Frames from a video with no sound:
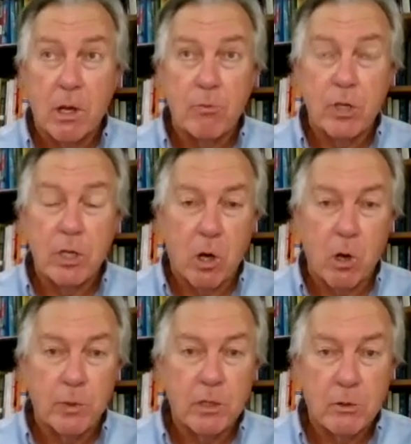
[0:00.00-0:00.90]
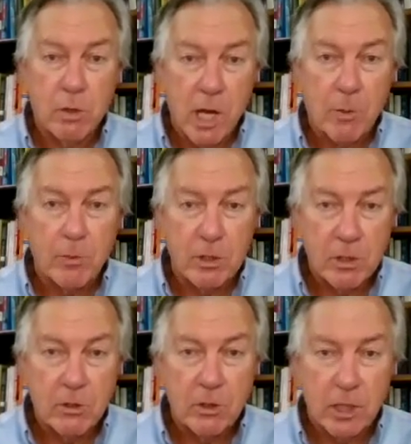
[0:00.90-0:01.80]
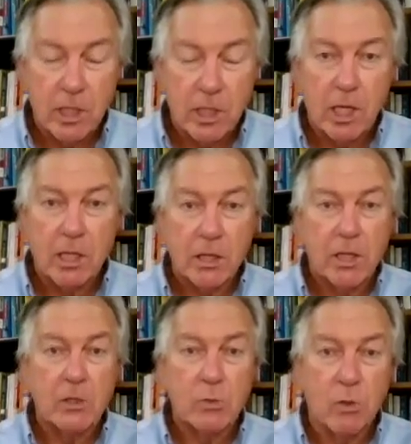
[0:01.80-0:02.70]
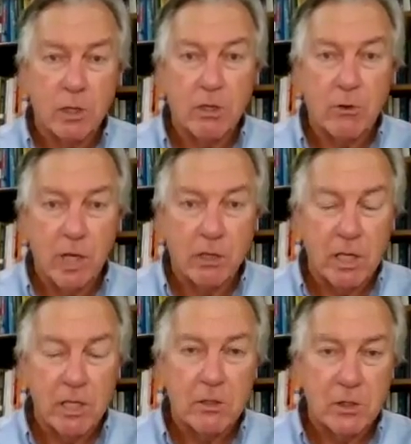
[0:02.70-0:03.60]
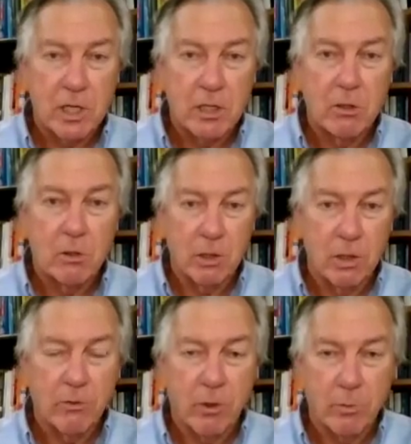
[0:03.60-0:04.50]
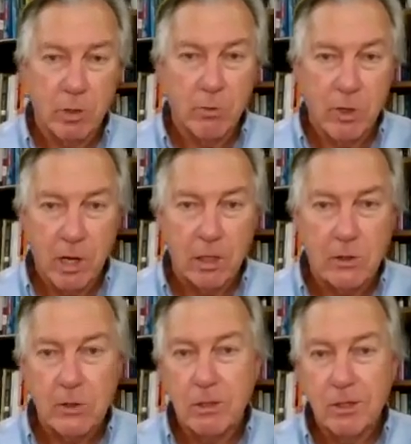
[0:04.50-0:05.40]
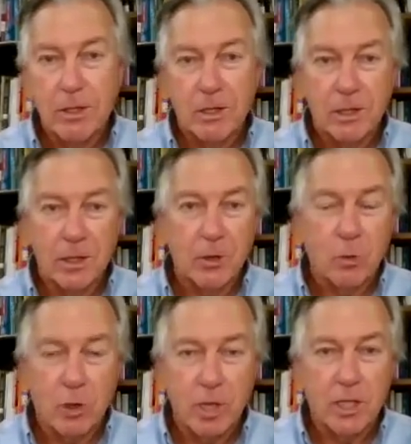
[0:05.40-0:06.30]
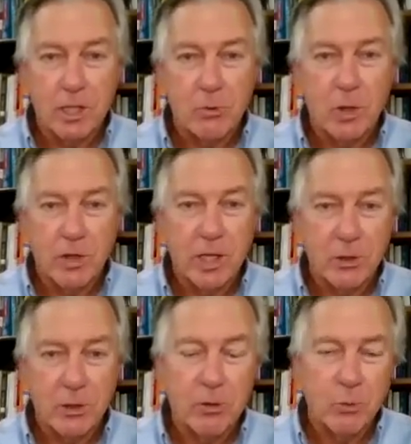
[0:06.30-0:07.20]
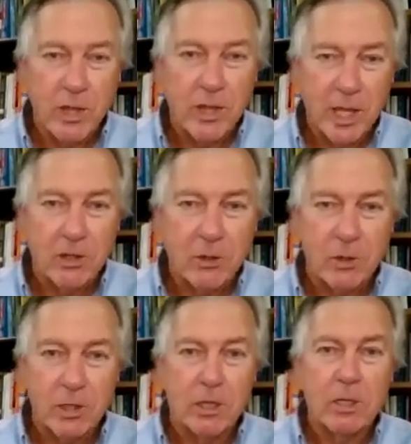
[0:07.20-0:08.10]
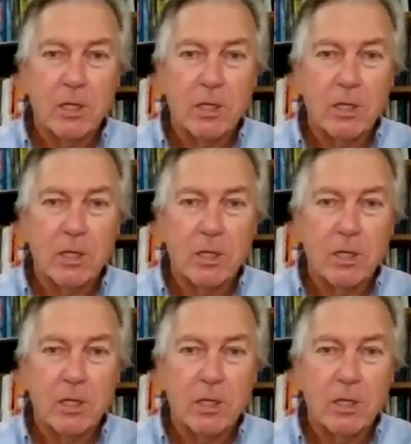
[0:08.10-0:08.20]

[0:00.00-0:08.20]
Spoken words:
be open to opportunity. And I think that's one of the great lessons that you learned from your parents, where they did what they could when they could.